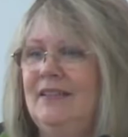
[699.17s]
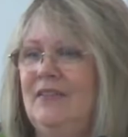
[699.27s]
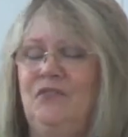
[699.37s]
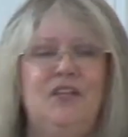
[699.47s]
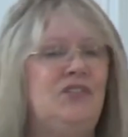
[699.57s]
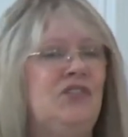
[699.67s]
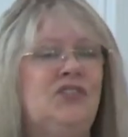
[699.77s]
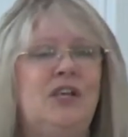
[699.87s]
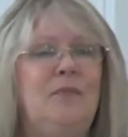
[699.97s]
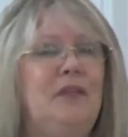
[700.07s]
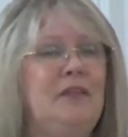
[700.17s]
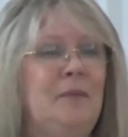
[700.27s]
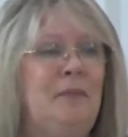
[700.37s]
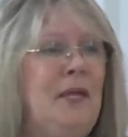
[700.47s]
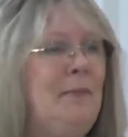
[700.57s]
This is something
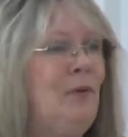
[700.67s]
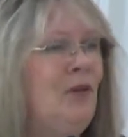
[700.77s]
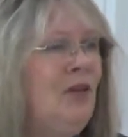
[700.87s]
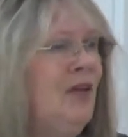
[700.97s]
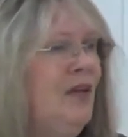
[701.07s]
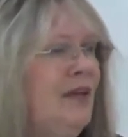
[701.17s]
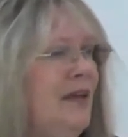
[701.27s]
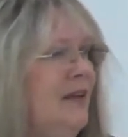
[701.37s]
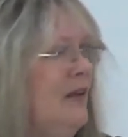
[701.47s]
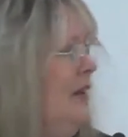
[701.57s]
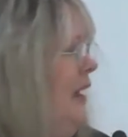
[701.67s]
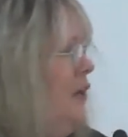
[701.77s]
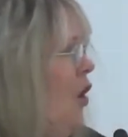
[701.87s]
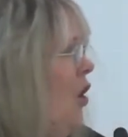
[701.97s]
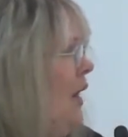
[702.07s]
that people
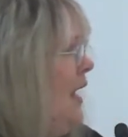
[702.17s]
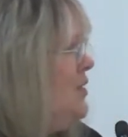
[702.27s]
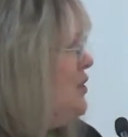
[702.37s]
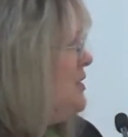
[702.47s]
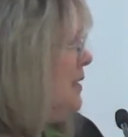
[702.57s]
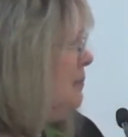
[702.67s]
in all ages and